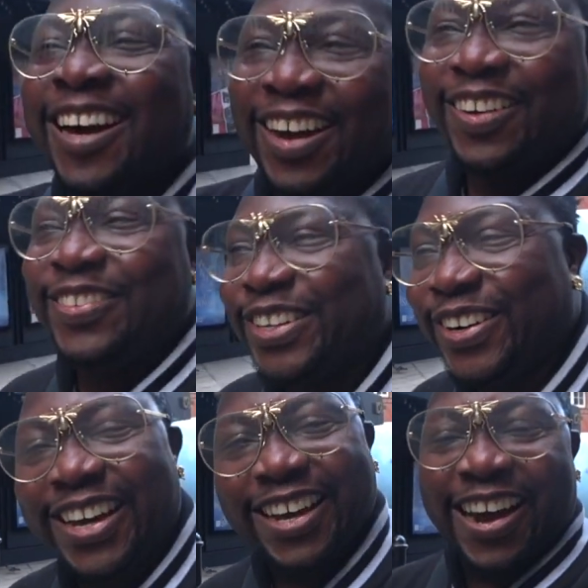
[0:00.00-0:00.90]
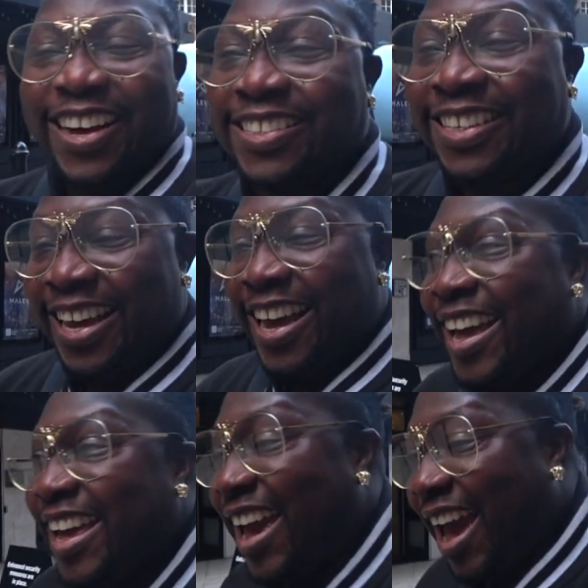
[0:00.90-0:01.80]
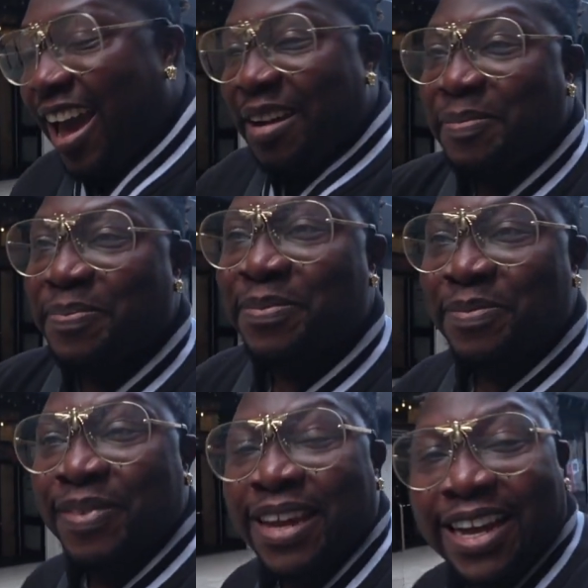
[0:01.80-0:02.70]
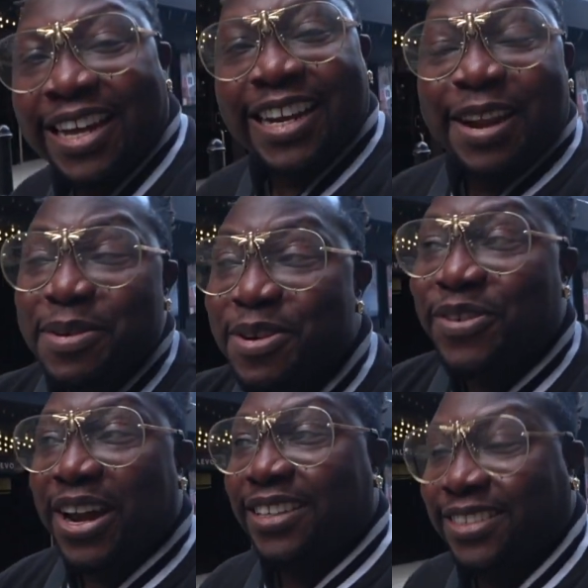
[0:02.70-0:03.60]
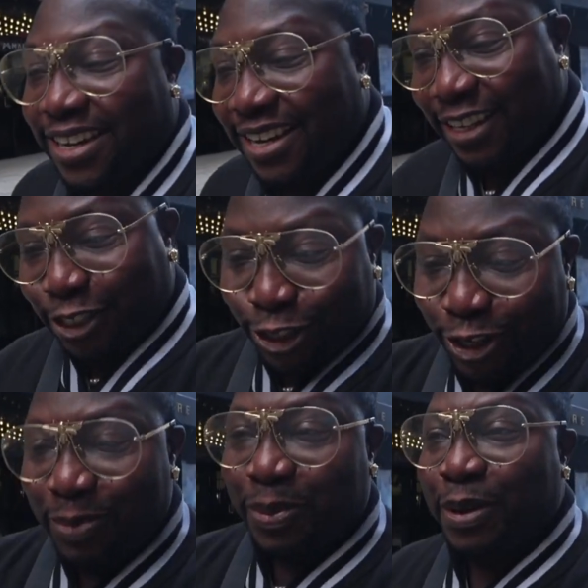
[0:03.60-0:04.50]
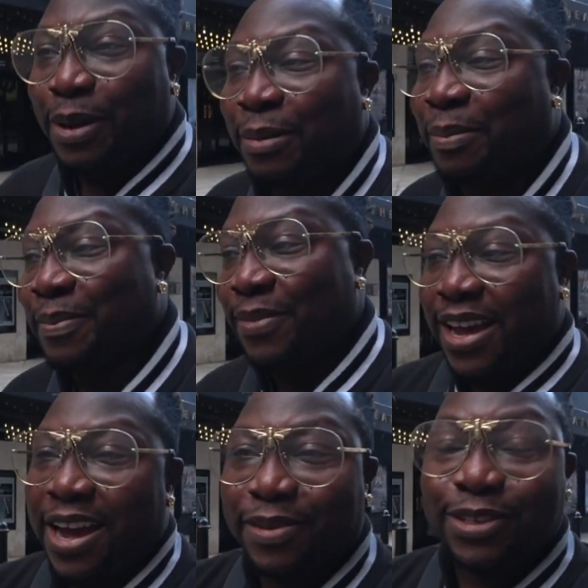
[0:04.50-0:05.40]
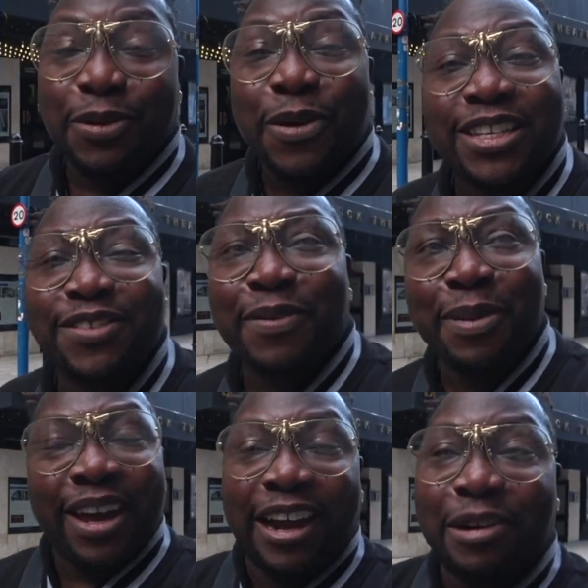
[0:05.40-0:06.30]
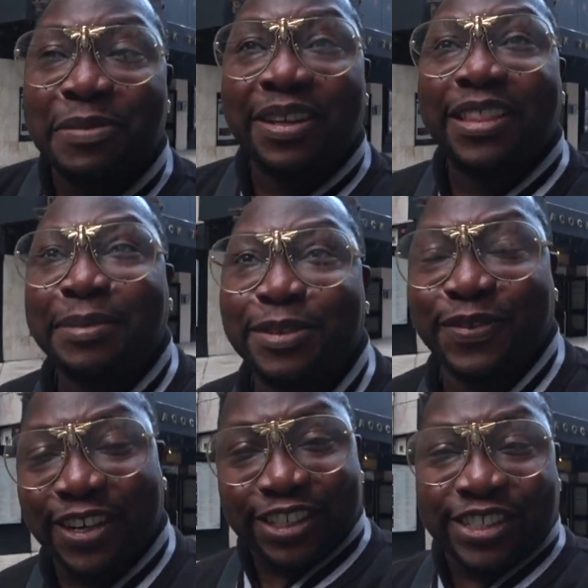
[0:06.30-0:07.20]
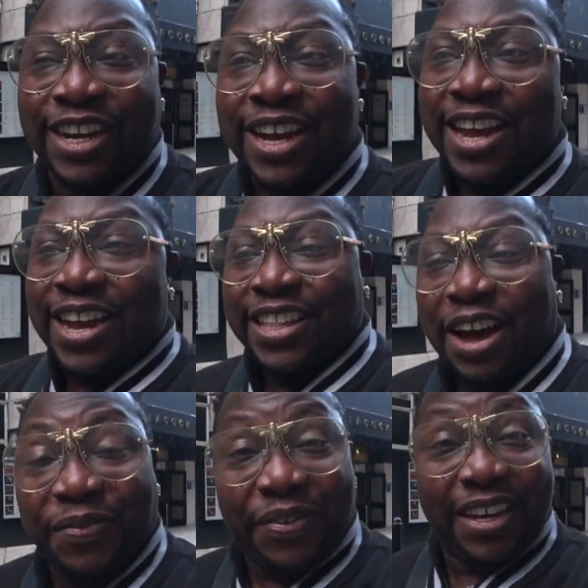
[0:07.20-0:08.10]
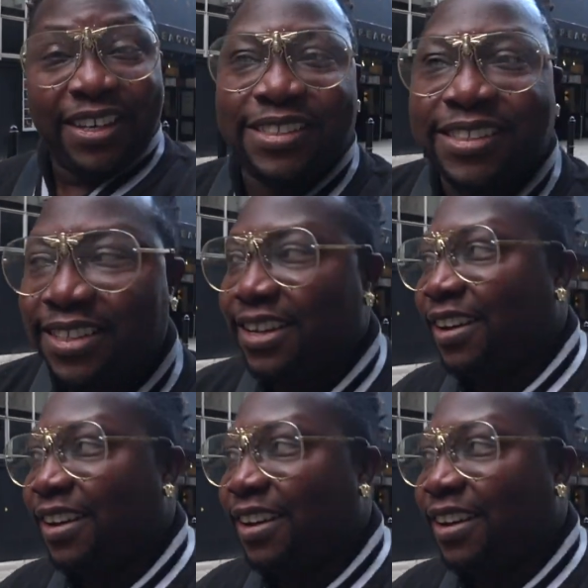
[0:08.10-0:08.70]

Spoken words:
I'm joking, guys. Yeah, let me go get the tube. Yeah, because they're waiting for me. I don't want them to finish that fees.